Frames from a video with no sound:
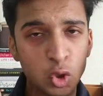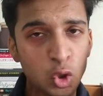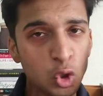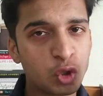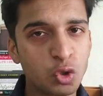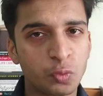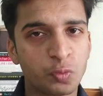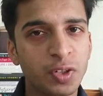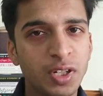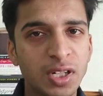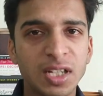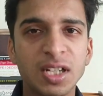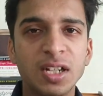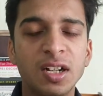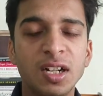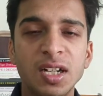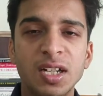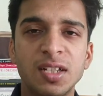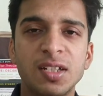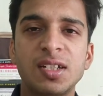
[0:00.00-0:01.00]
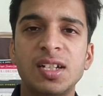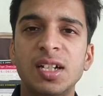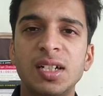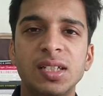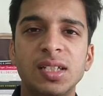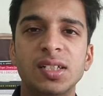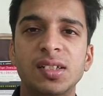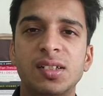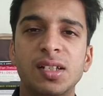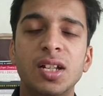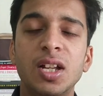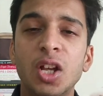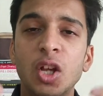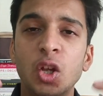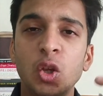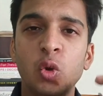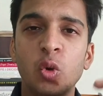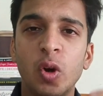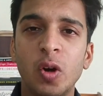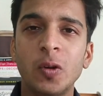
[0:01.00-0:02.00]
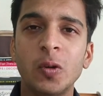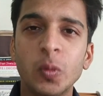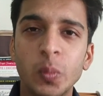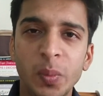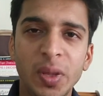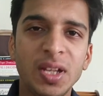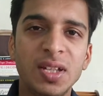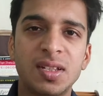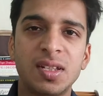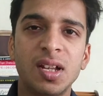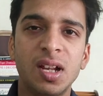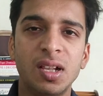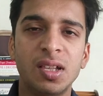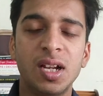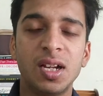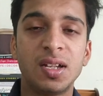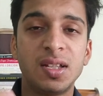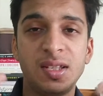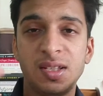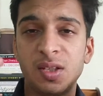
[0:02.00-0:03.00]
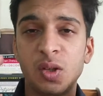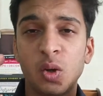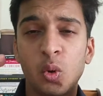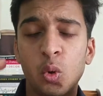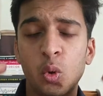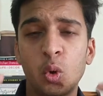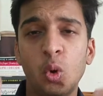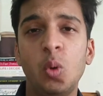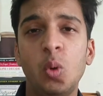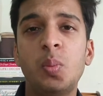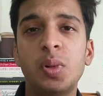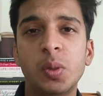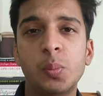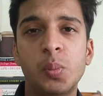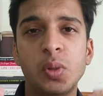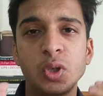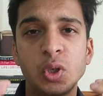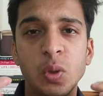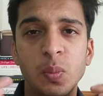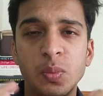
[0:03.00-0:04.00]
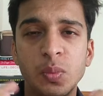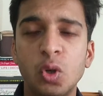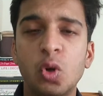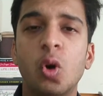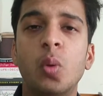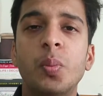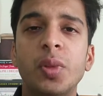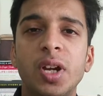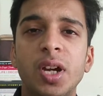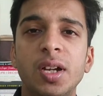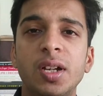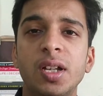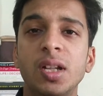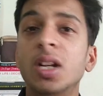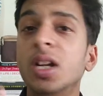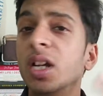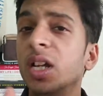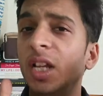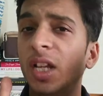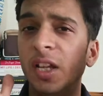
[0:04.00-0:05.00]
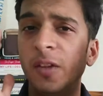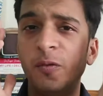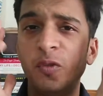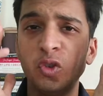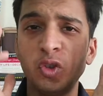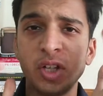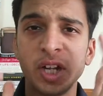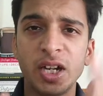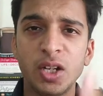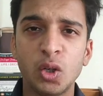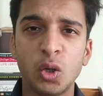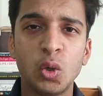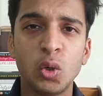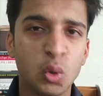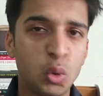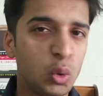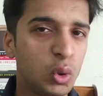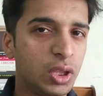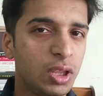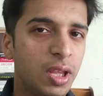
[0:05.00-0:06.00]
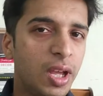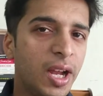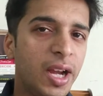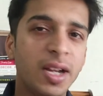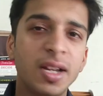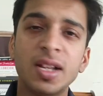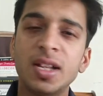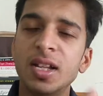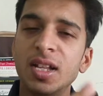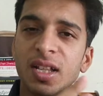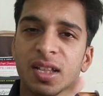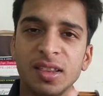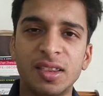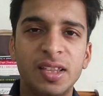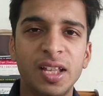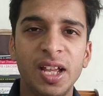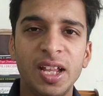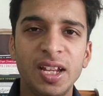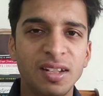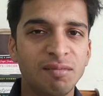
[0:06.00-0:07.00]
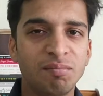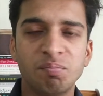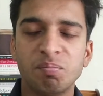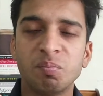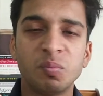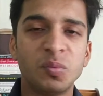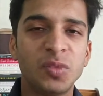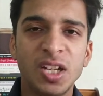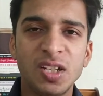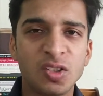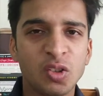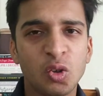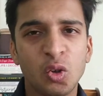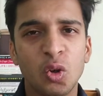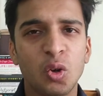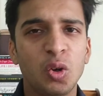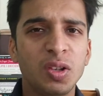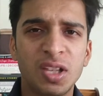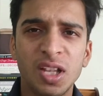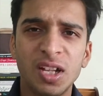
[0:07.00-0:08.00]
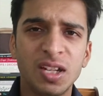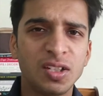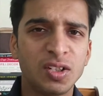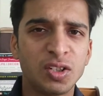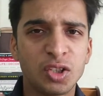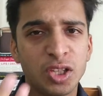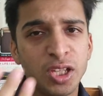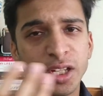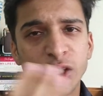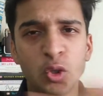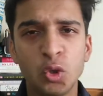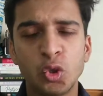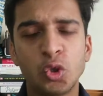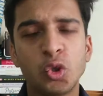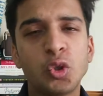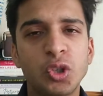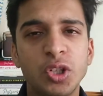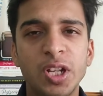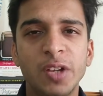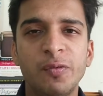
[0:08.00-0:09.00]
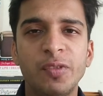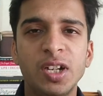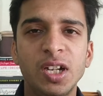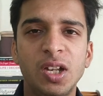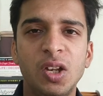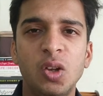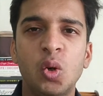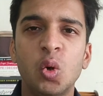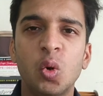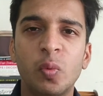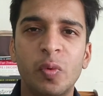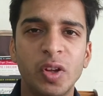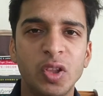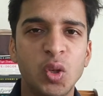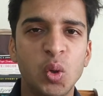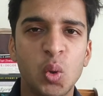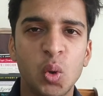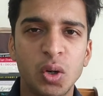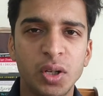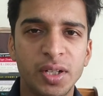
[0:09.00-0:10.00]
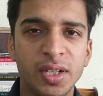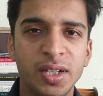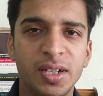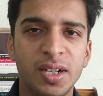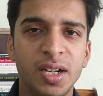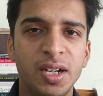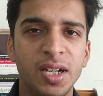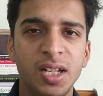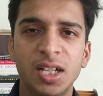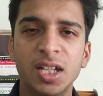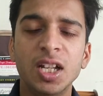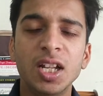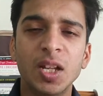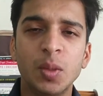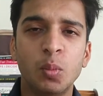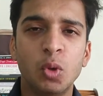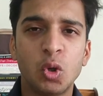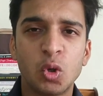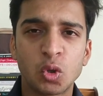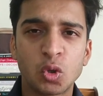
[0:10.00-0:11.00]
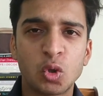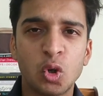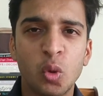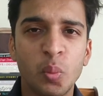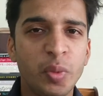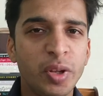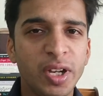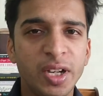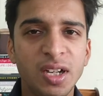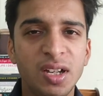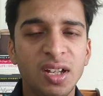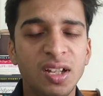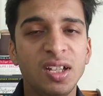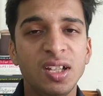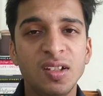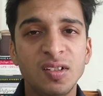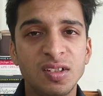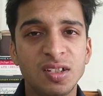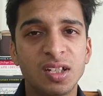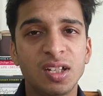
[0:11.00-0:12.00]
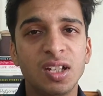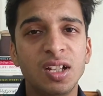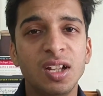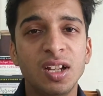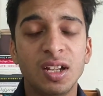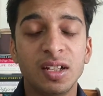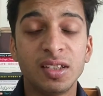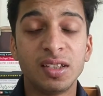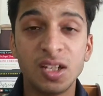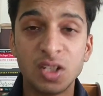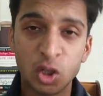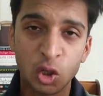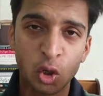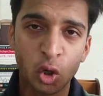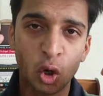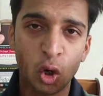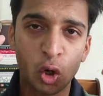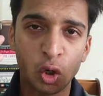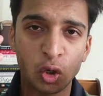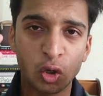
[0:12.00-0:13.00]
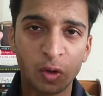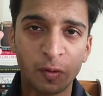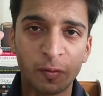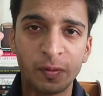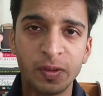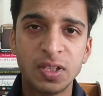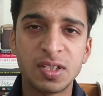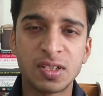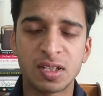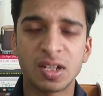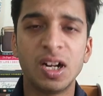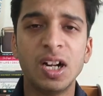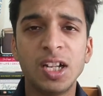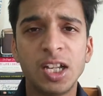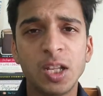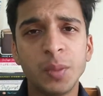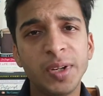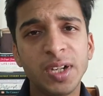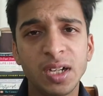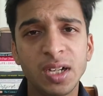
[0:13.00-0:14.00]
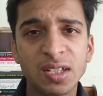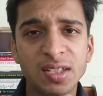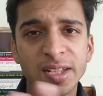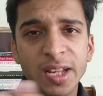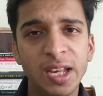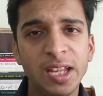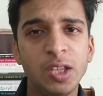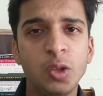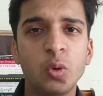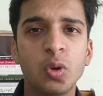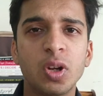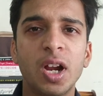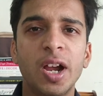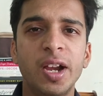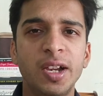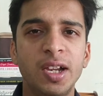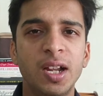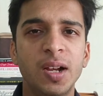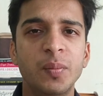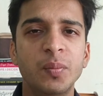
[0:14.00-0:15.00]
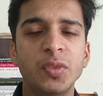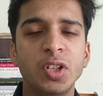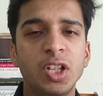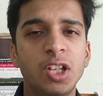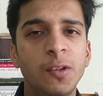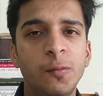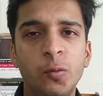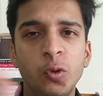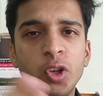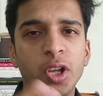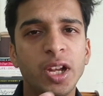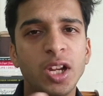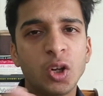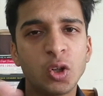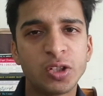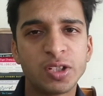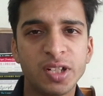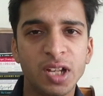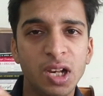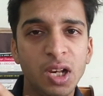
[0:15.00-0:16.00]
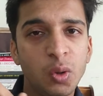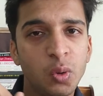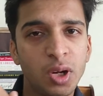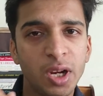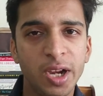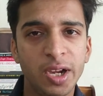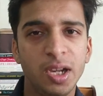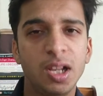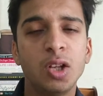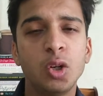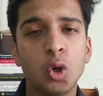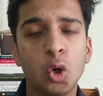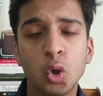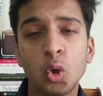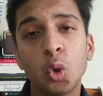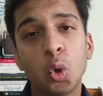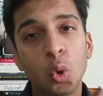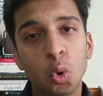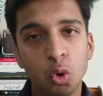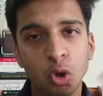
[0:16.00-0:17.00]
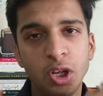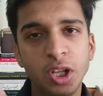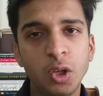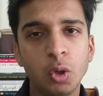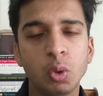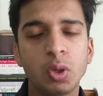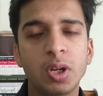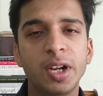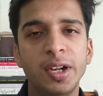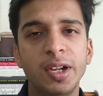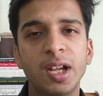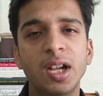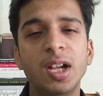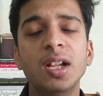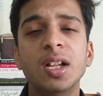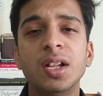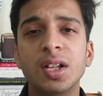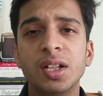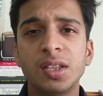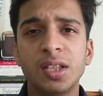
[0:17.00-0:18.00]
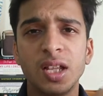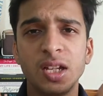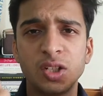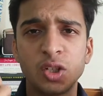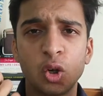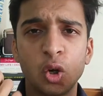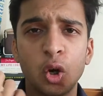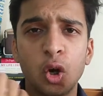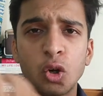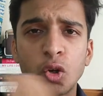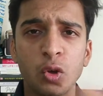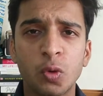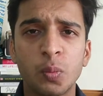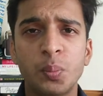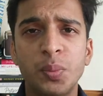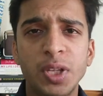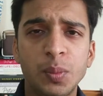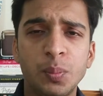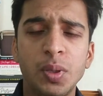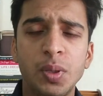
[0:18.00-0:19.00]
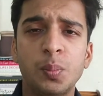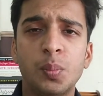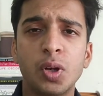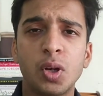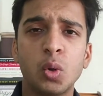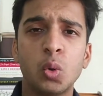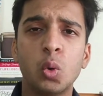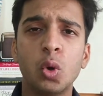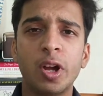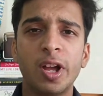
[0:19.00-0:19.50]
So first understand this, you have to make sale. That's the whole purpose of the copywriting. If you cannot do that, then then you should definitely go for the content writing, because copywriting is, there is a lot of, it's ultimately selling your idea. If you cannot sell your idea, not only your idea, there is a lot of big people who